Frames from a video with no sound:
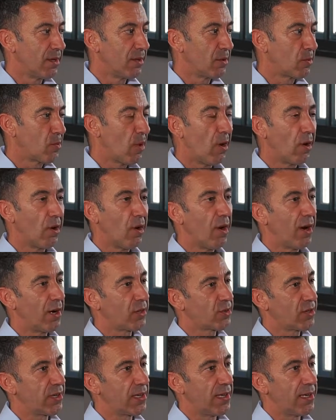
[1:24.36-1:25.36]
Quite a lot,
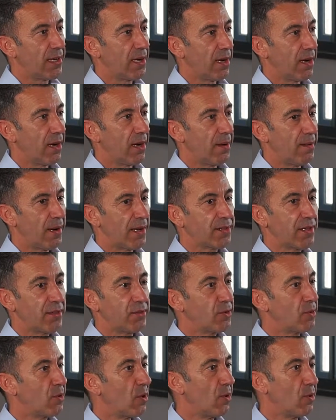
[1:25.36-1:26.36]
actually. I tend
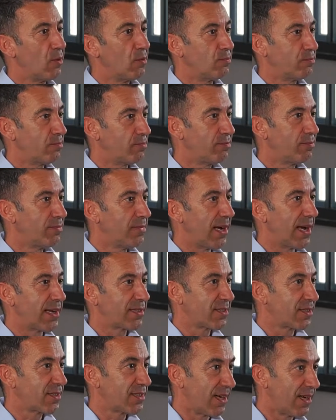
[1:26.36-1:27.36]
to go
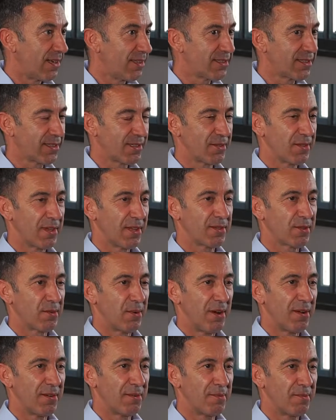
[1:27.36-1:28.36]
exercise, so that's
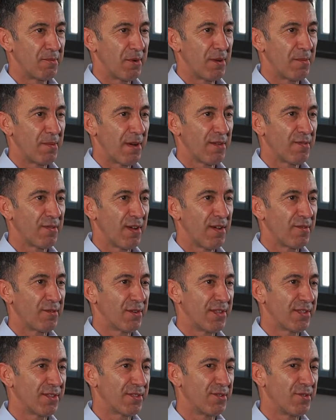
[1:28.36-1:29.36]
quite one of my
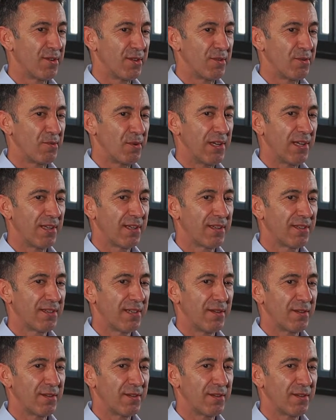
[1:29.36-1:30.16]
favorites during the week.